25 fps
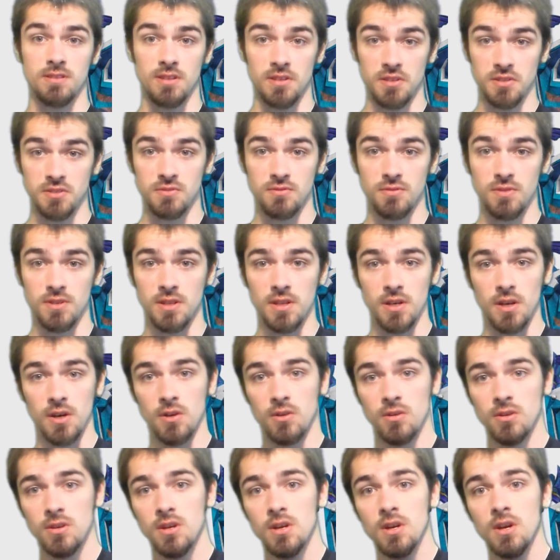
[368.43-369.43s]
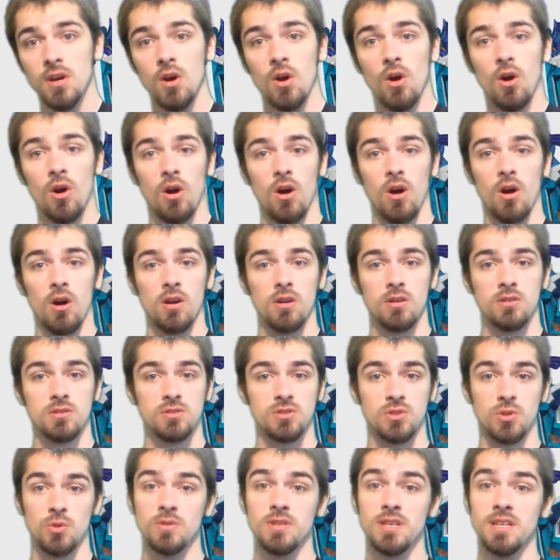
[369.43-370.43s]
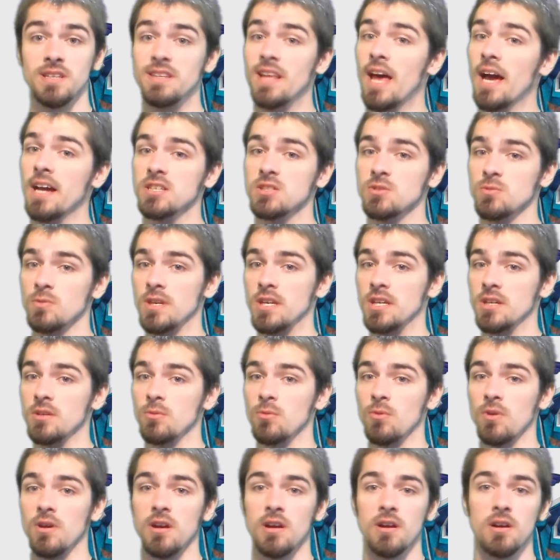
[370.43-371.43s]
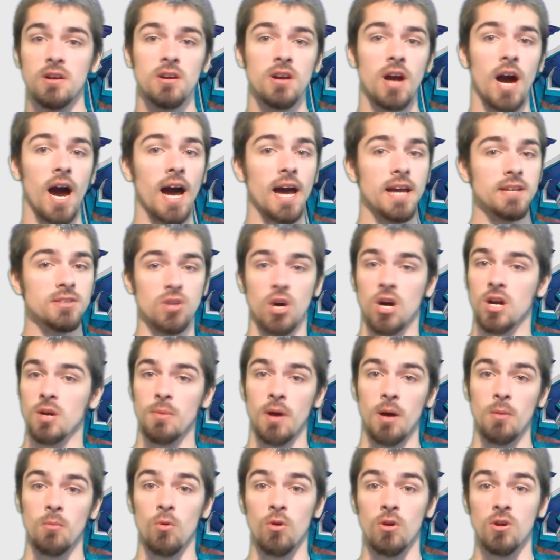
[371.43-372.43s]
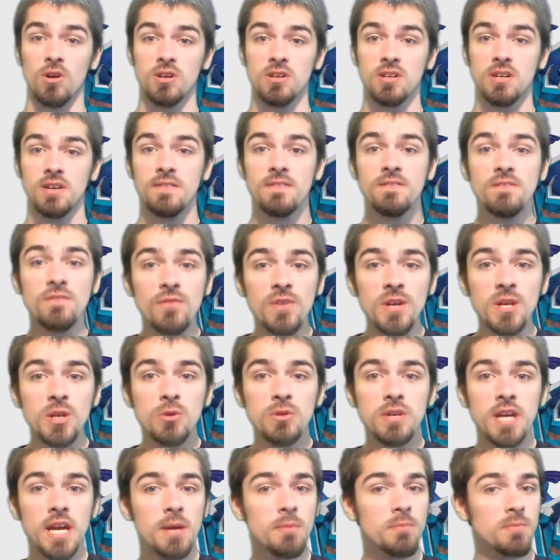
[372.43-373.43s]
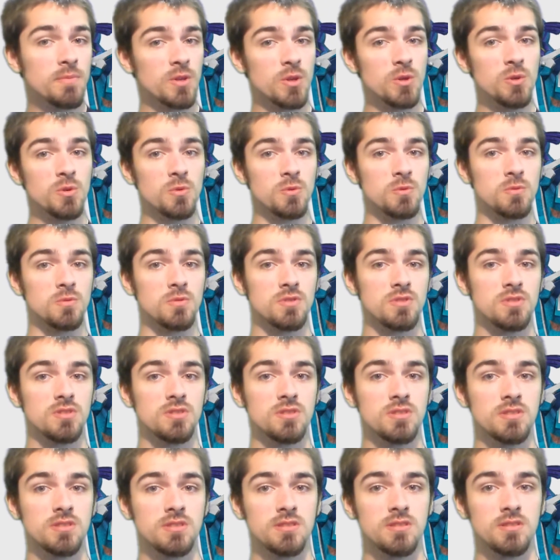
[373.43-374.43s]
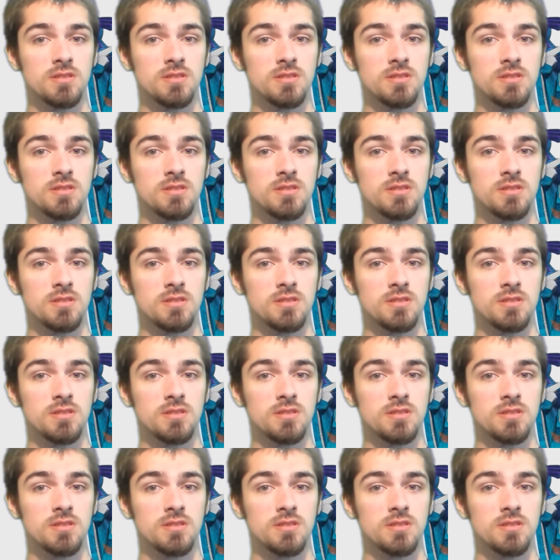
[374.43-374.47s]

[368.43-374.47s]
in this video. Tune in next week where I talk about more video game news.